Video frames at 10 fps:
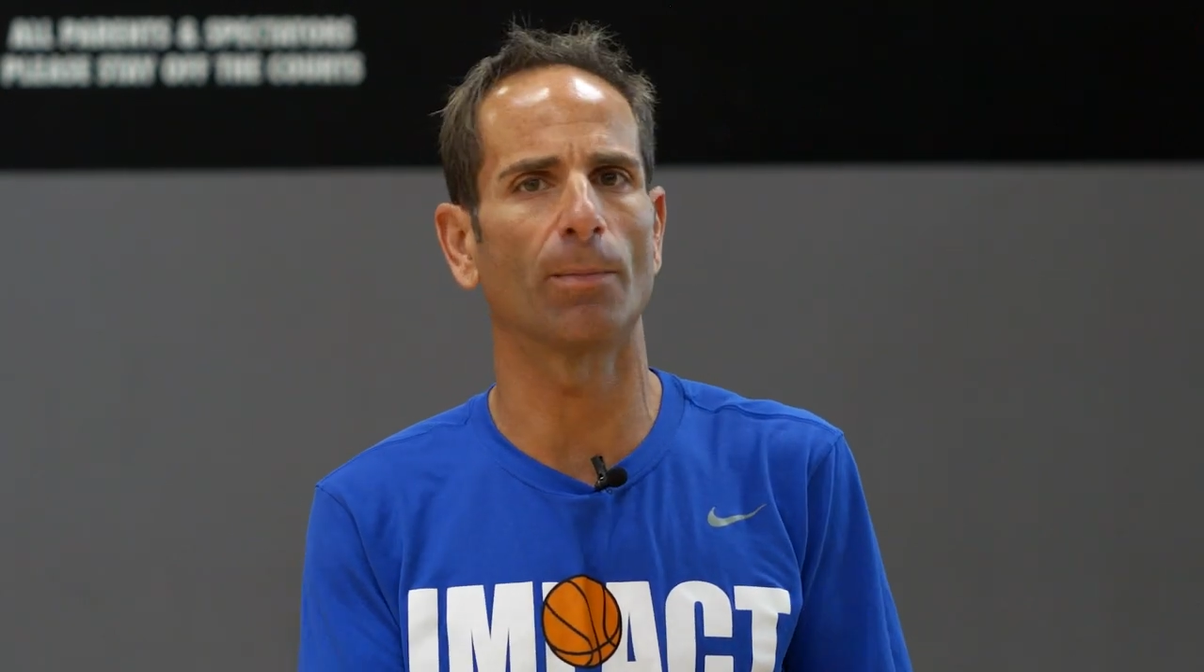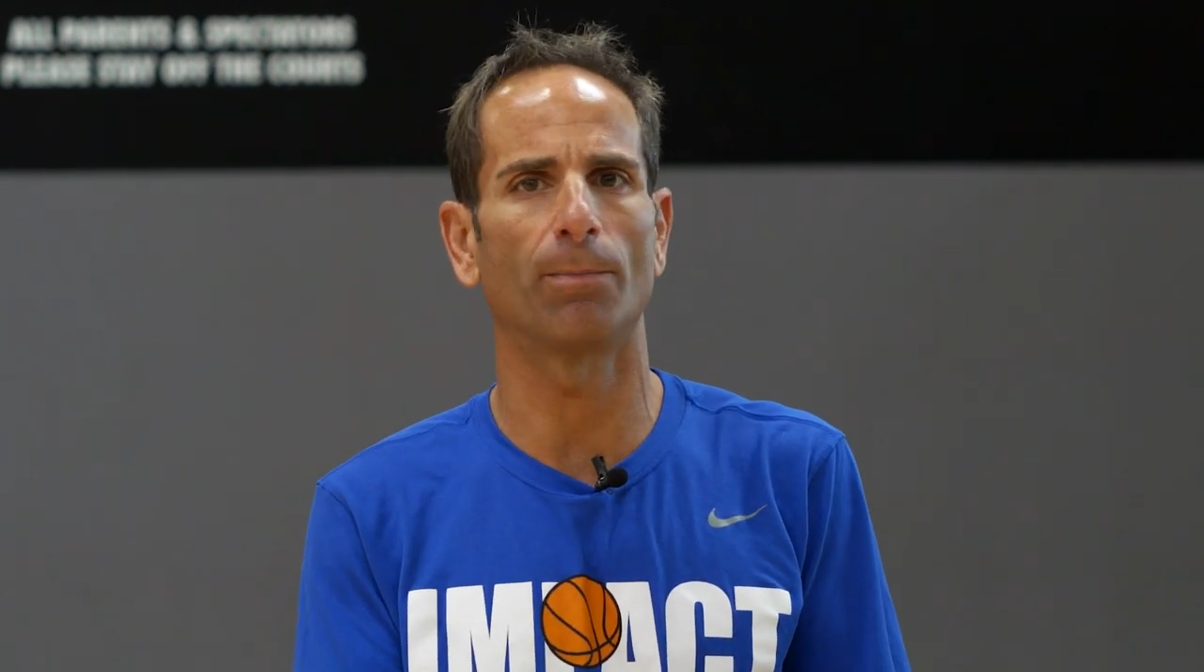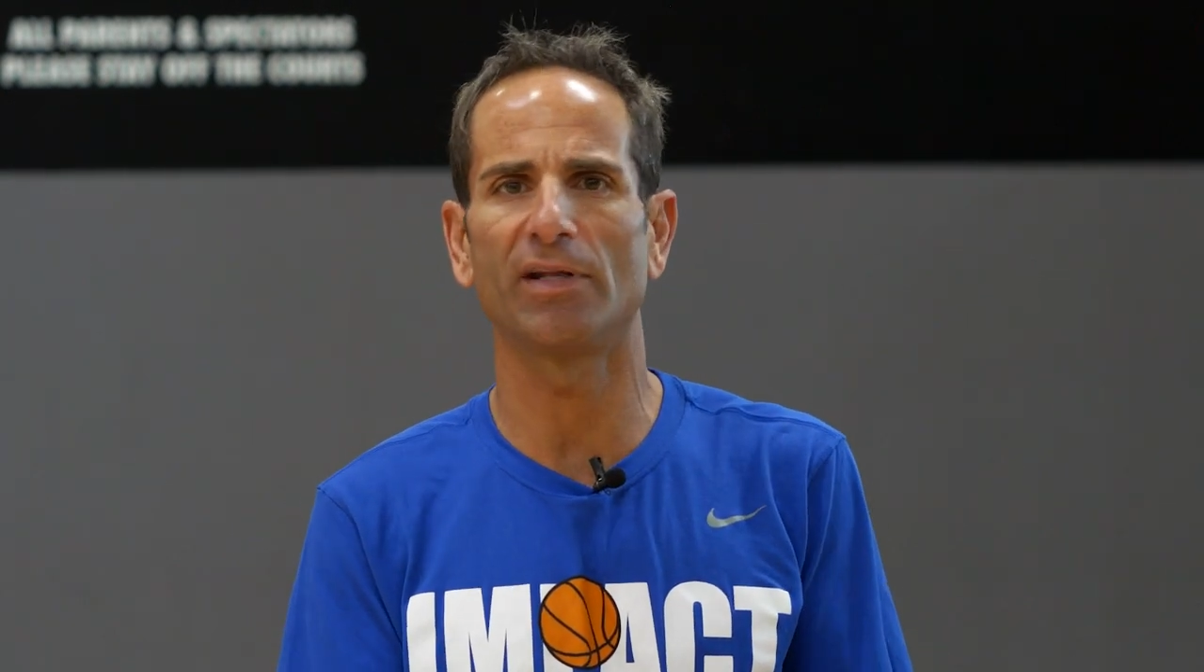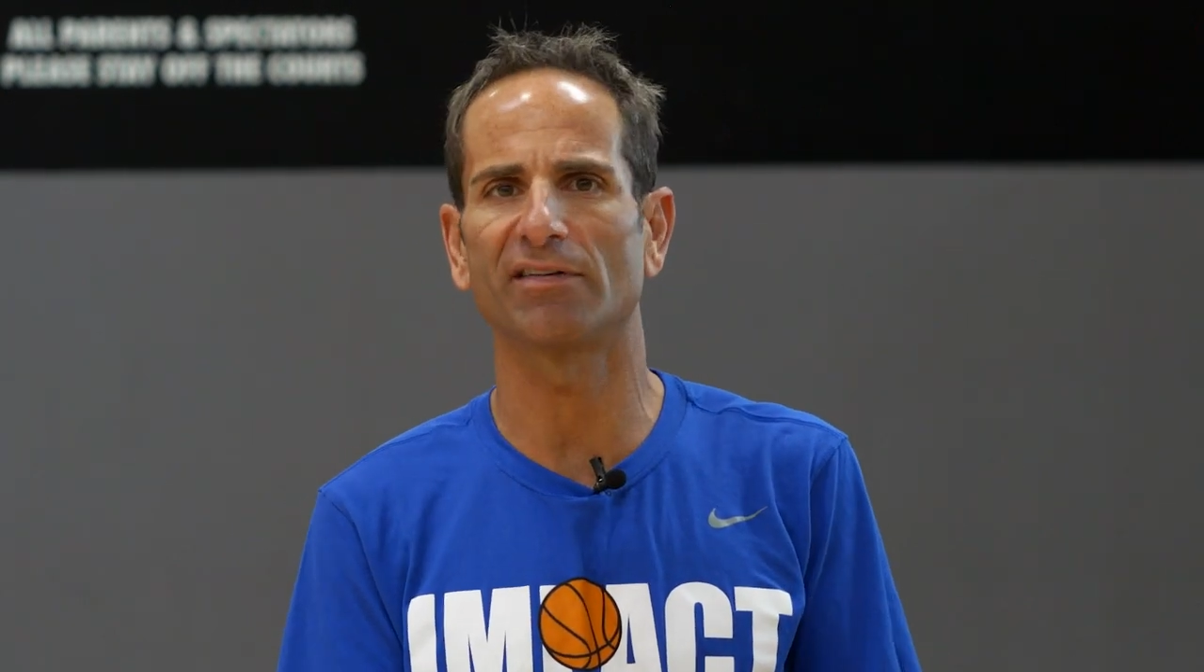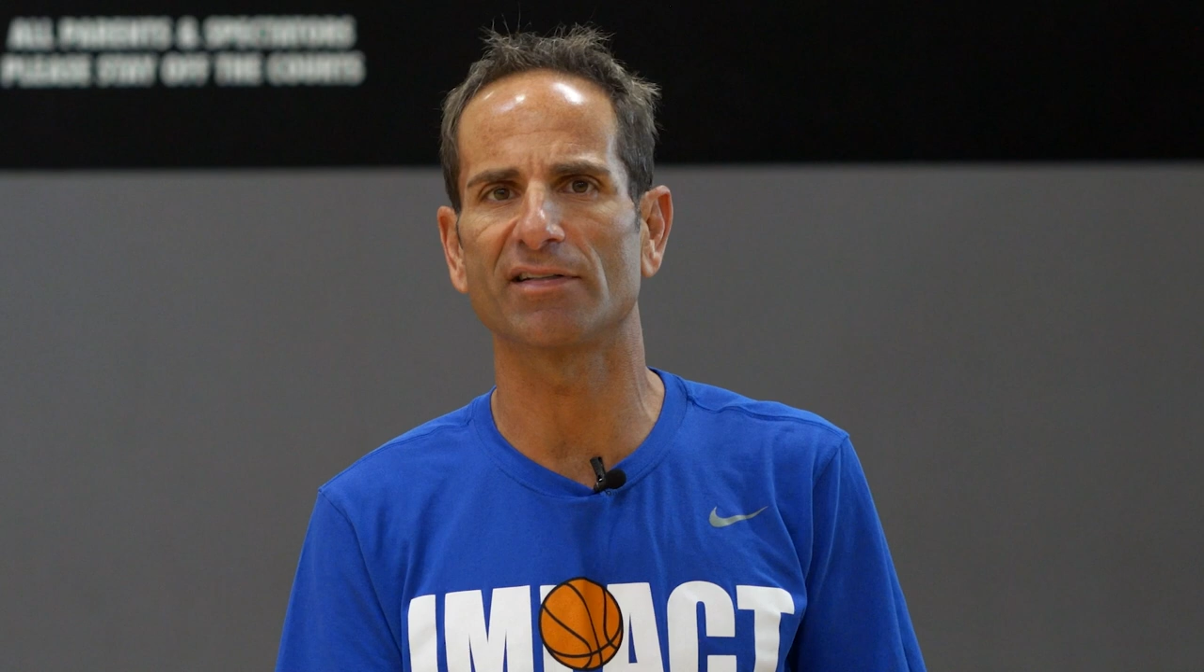
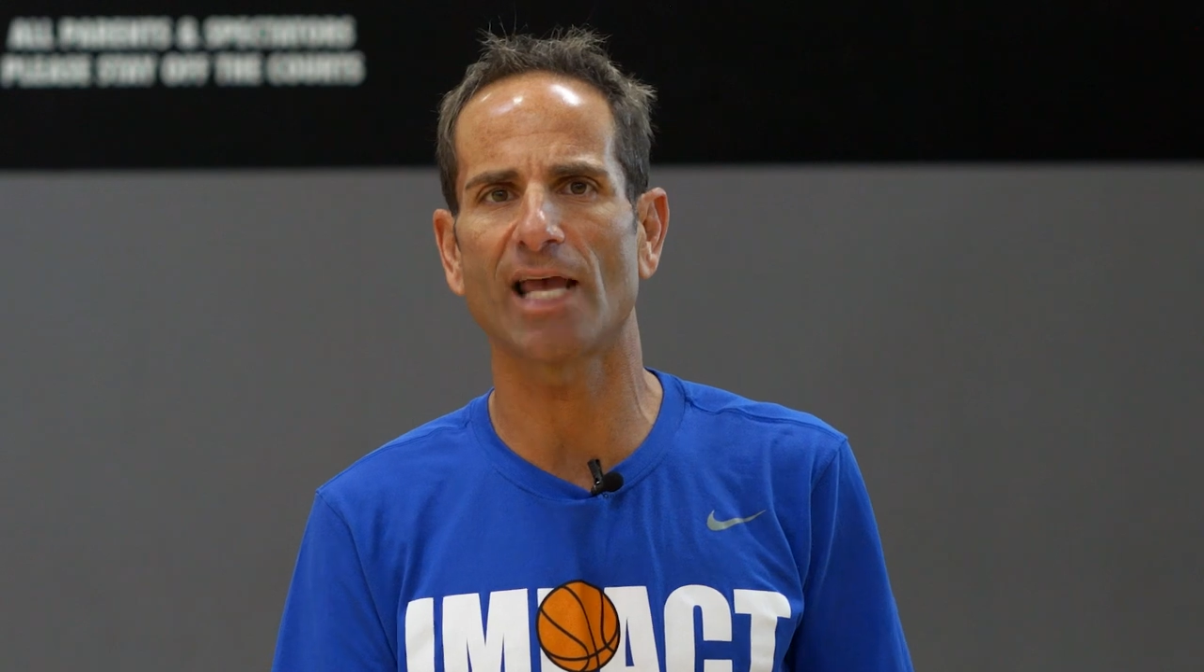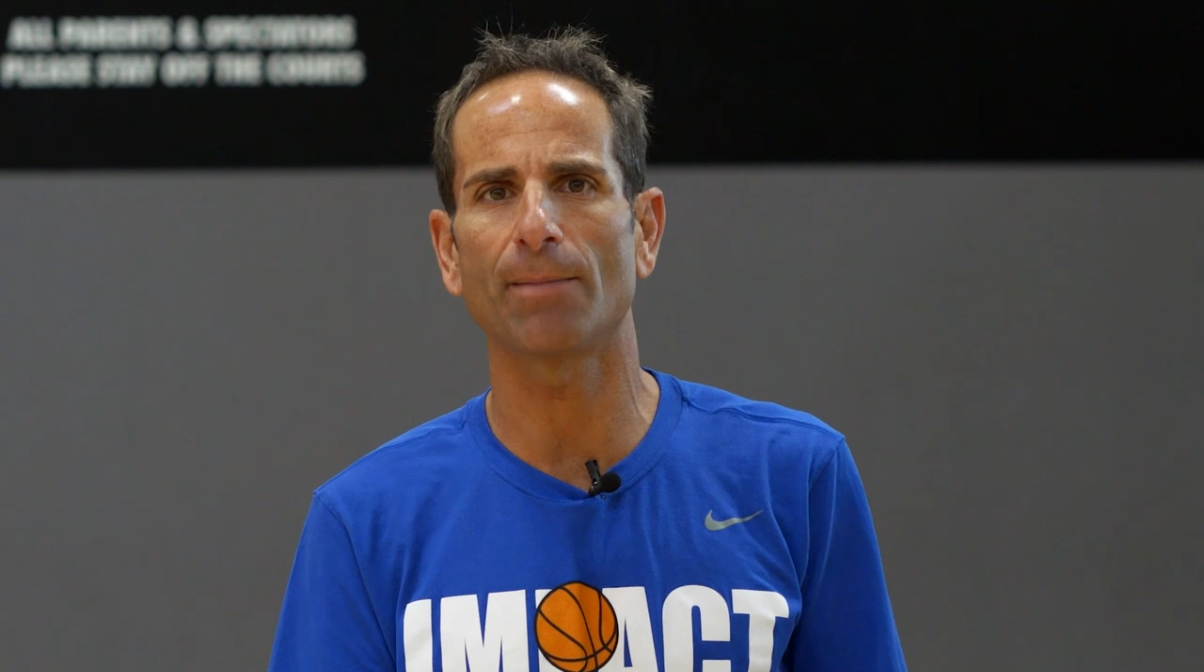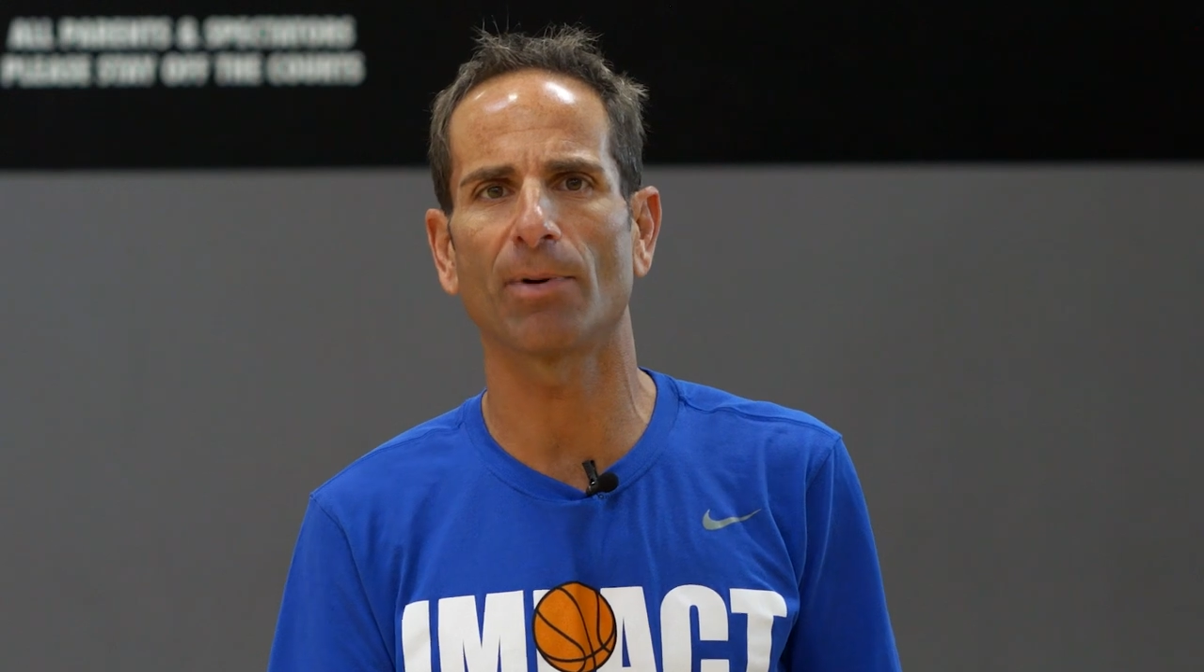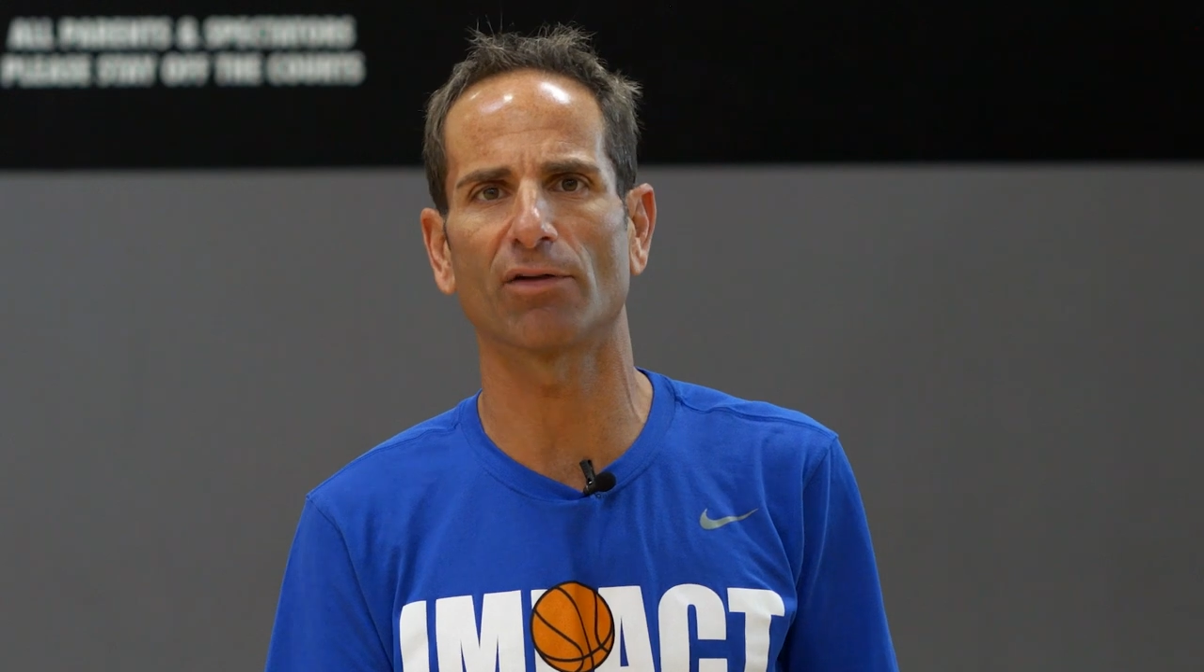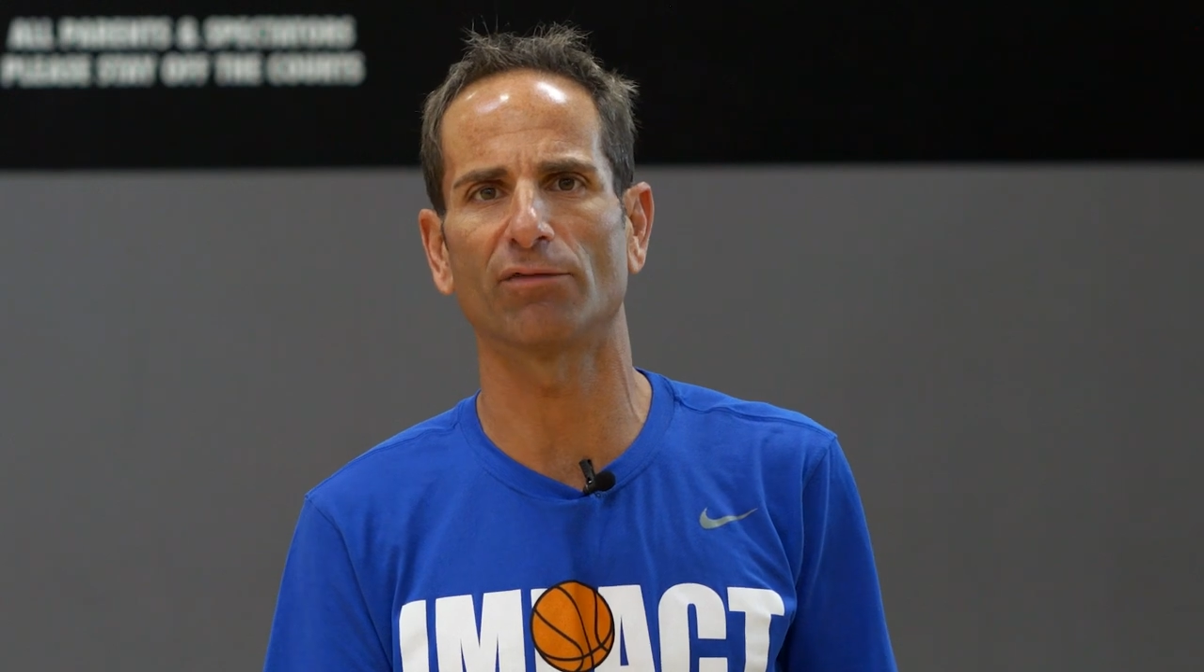piece of tape on the